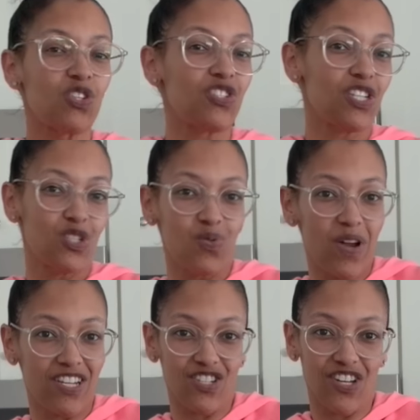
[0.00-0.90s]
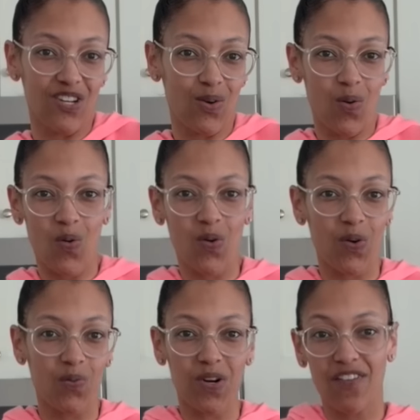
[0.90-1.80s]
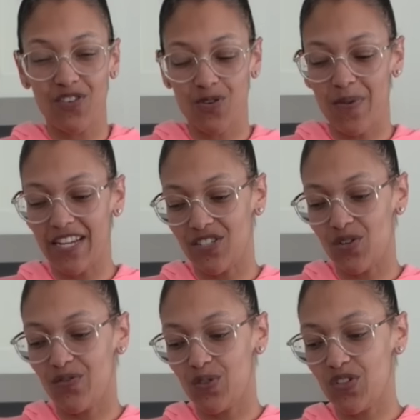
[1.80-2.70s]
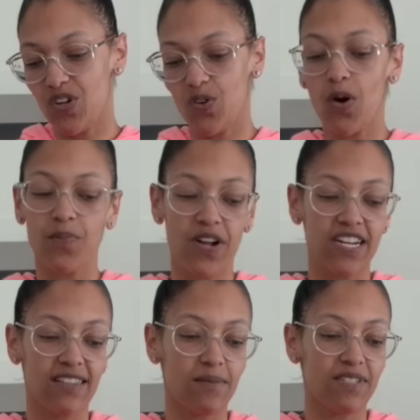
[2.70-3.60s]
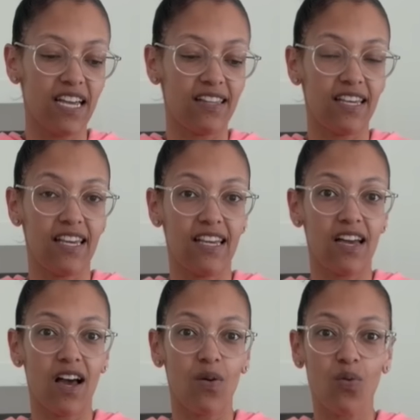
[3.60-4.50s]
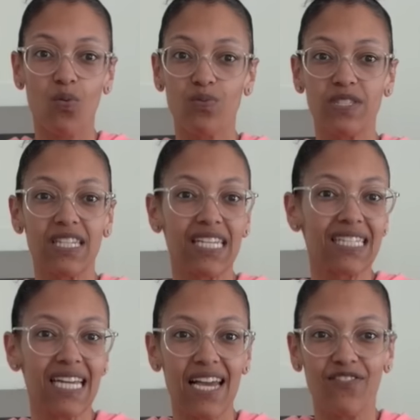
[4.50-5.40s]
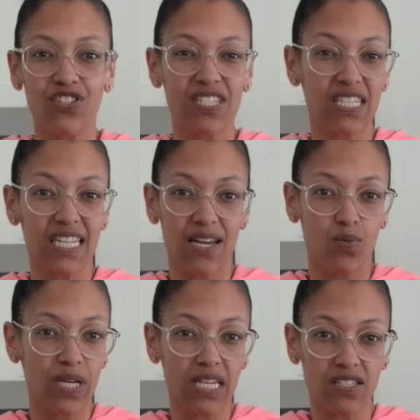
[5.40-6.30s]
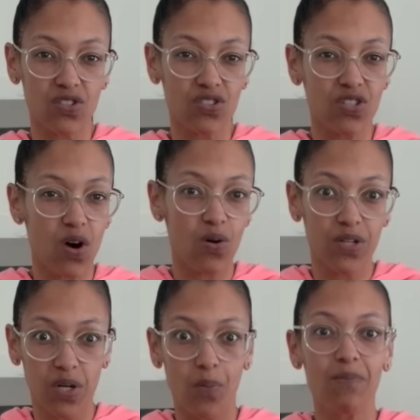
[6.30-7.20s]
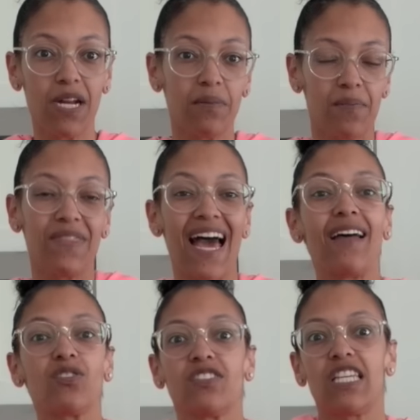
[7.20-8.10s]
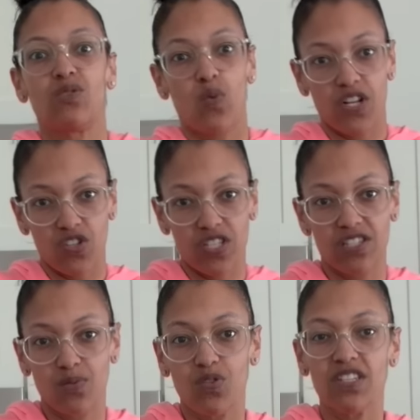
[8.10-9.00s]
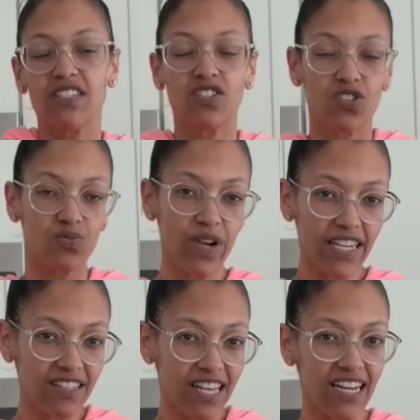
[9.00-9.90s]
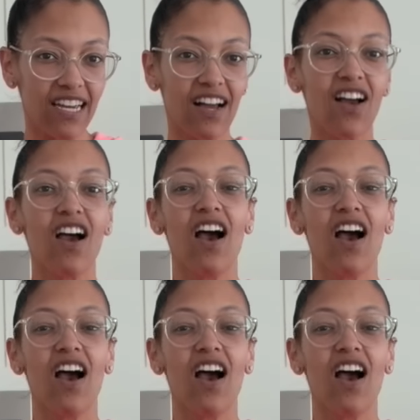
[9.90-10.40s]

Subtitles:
or situation or whatever you might do, if you start incorporating them daily, for 6 to 8 weeks or so, you know, minimum, that is when your system really starts regulating,